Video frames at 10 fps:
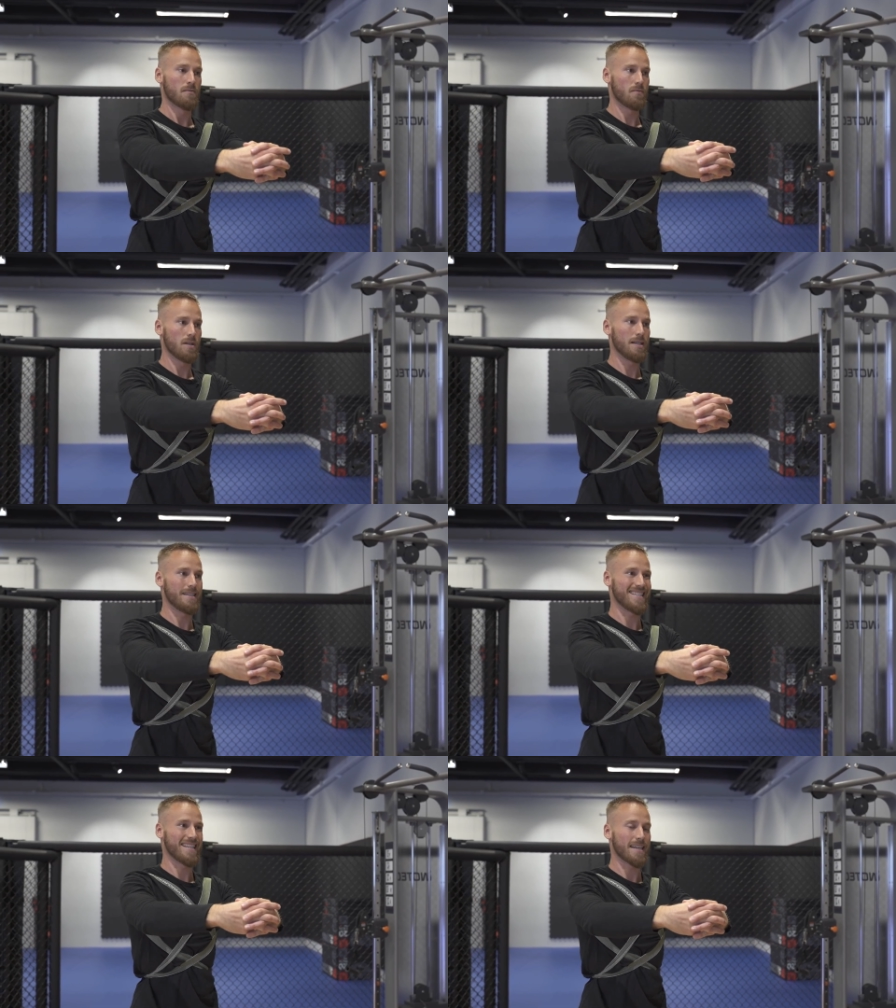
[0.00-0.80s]

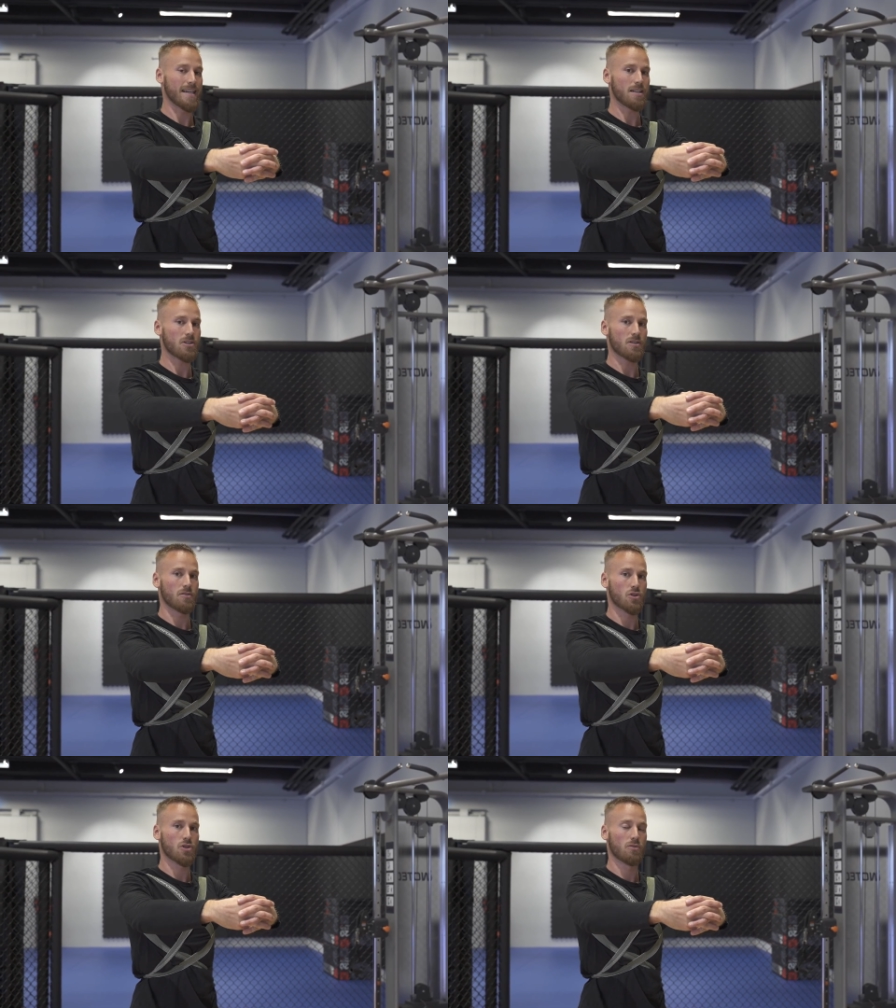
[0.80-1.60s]
really engage
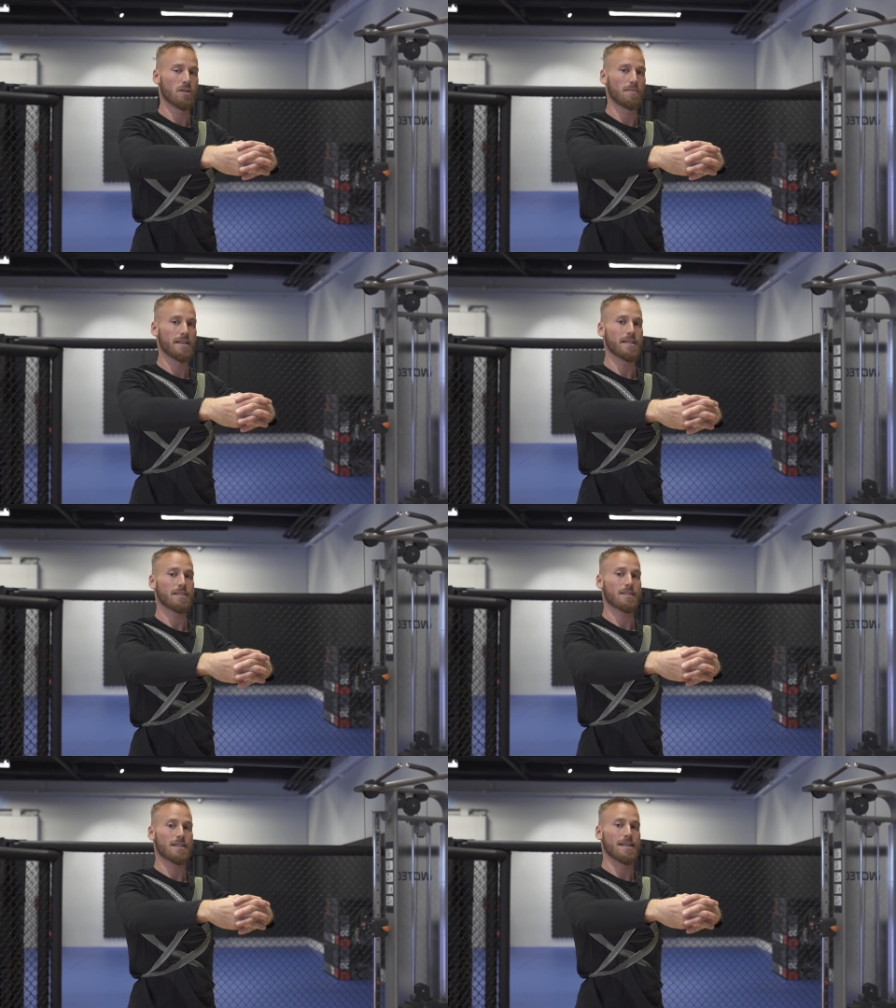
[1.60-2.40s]
your shoulder
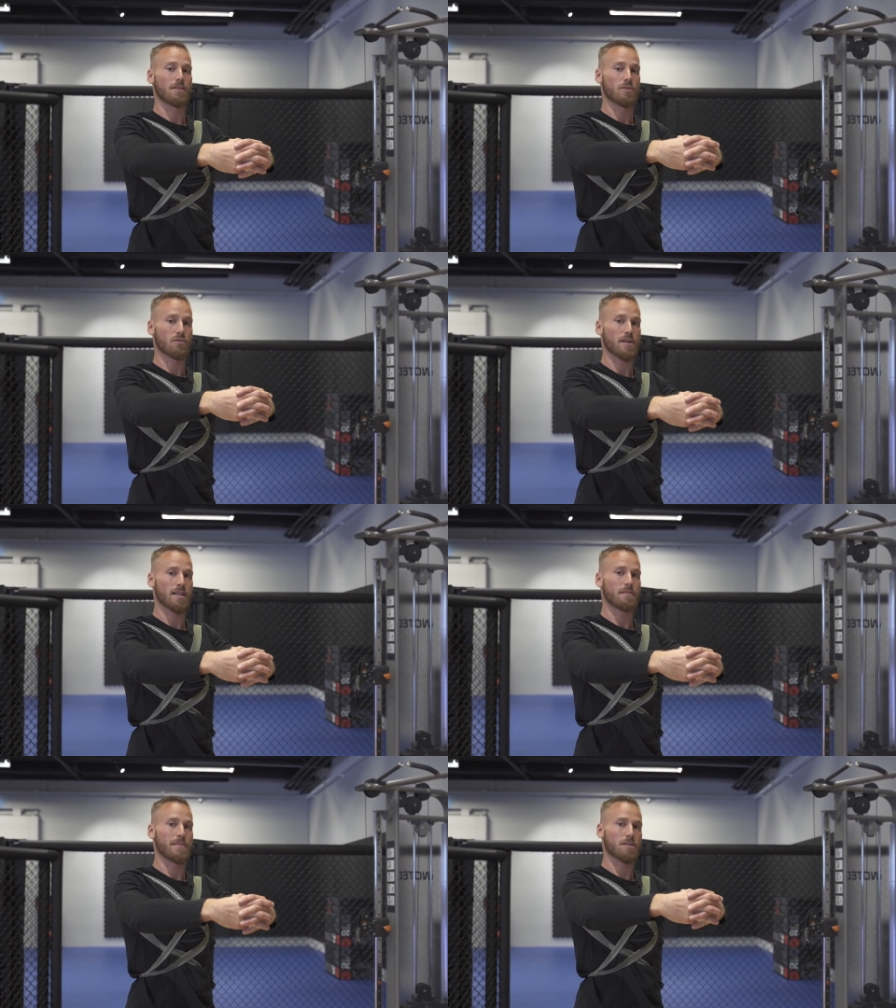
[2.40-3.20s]
blades and
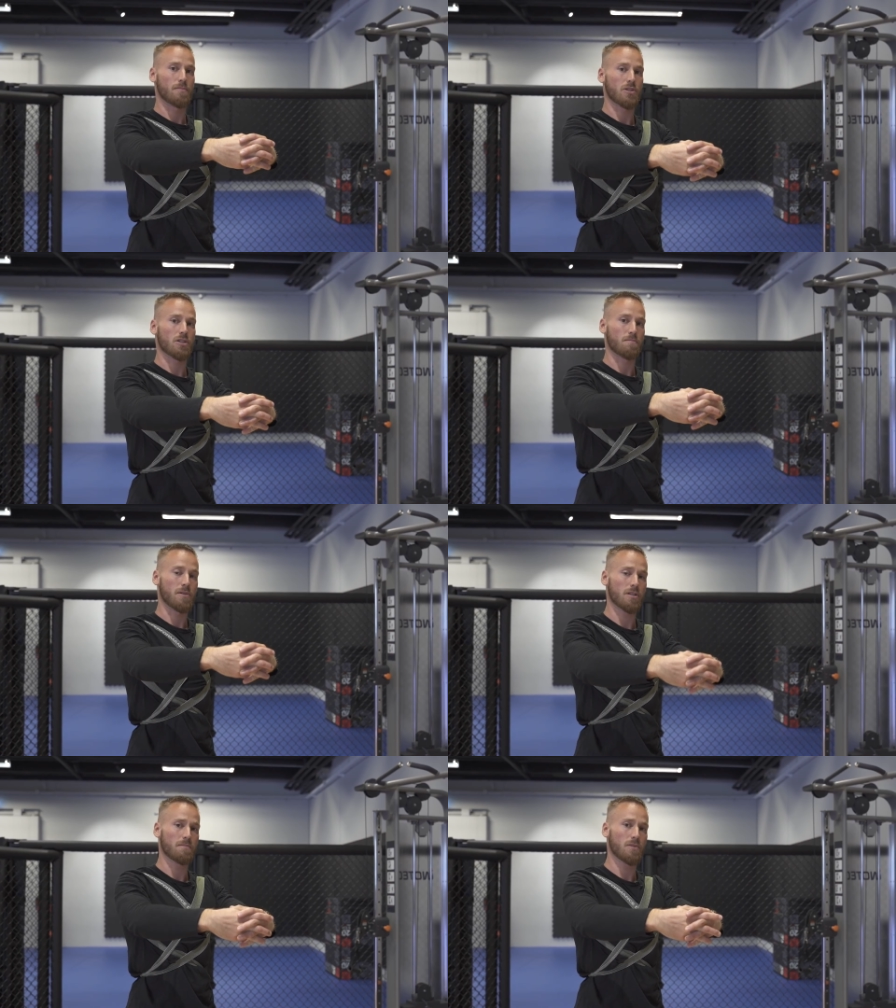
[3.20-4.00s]
retract them as much as
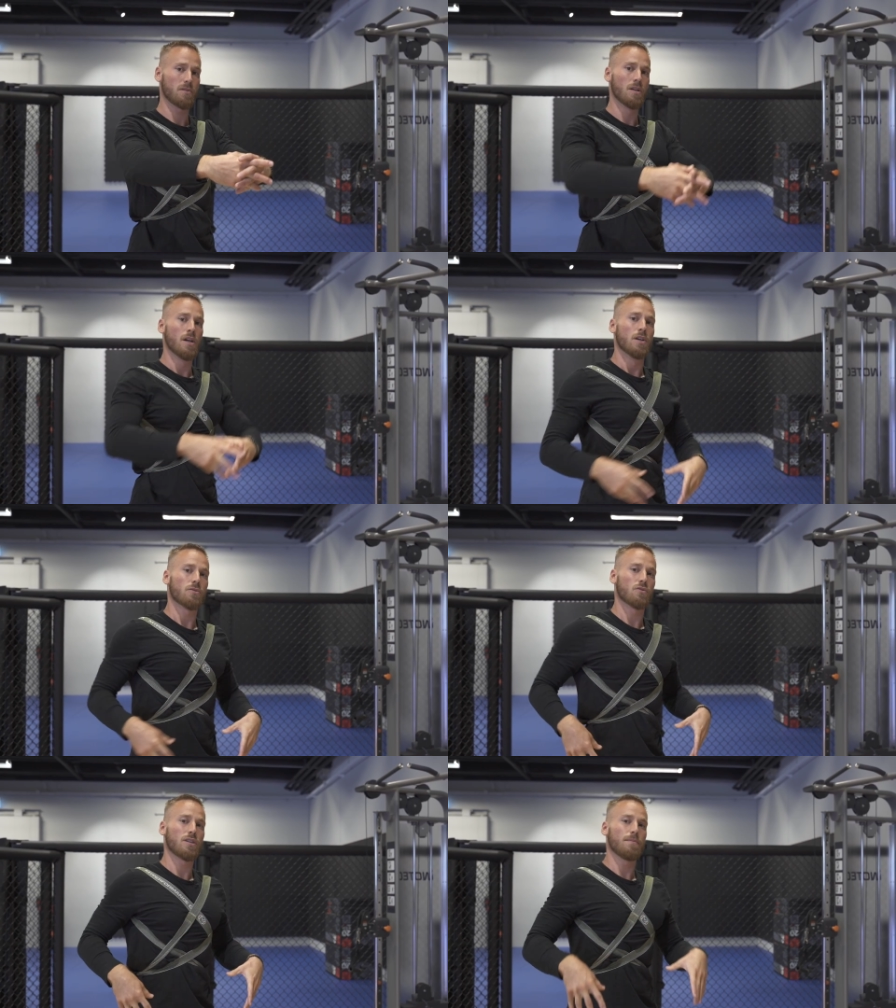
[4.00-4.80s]
possible
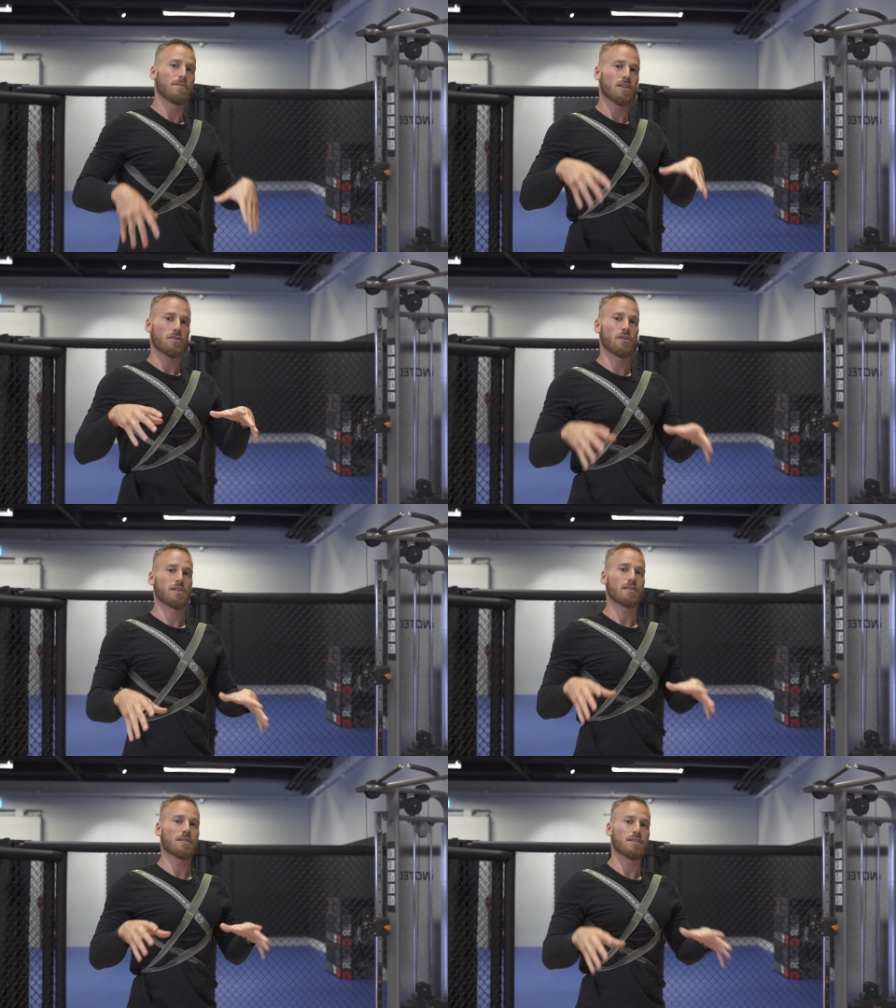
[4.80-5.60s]
to keep this
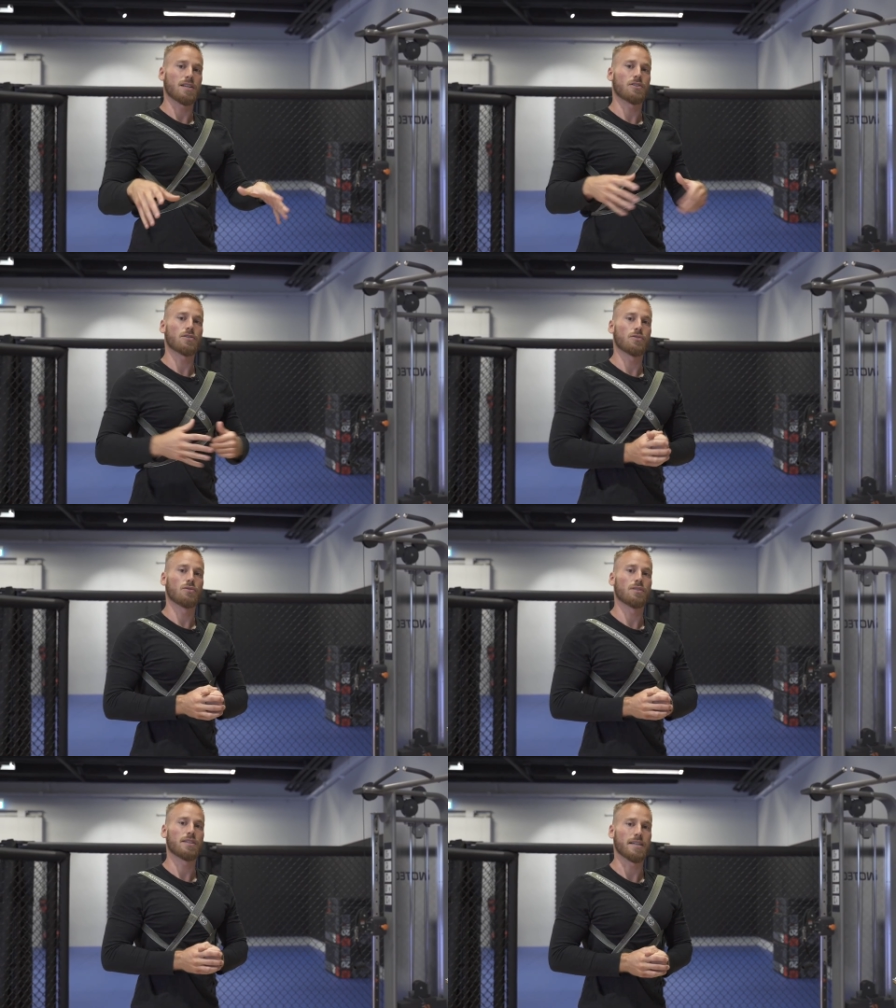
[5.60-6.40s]
constant tension
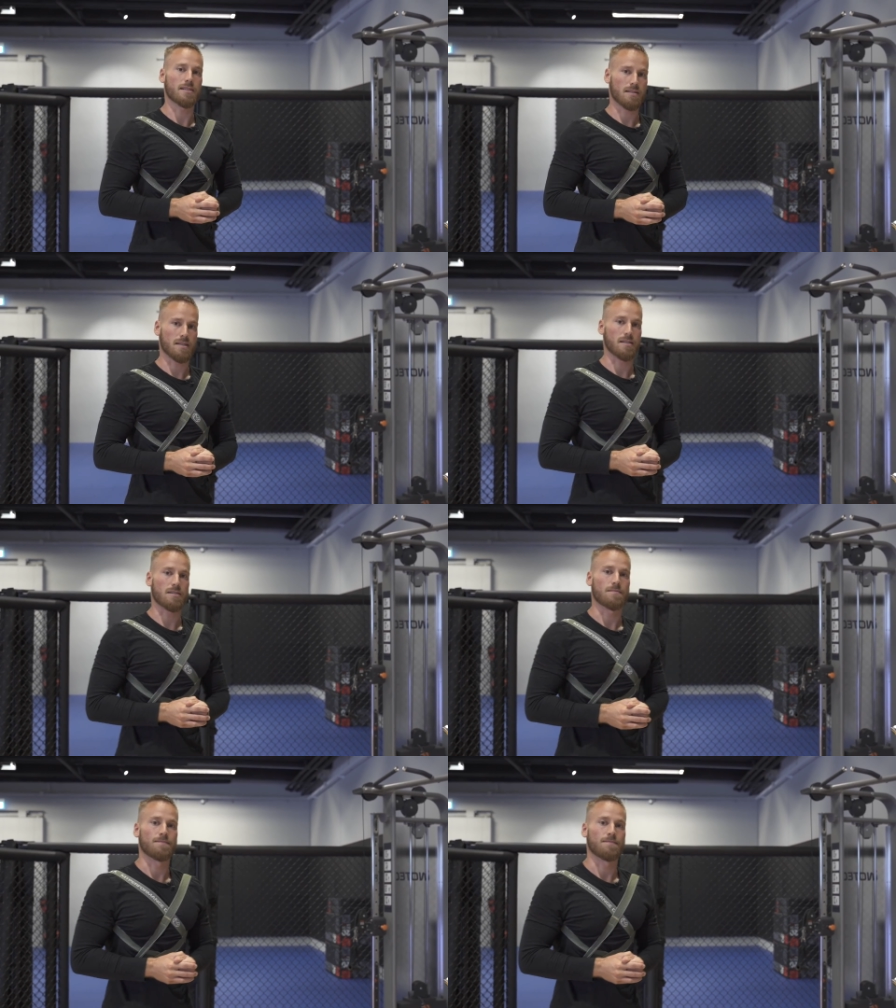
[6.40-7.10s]
during the exercise.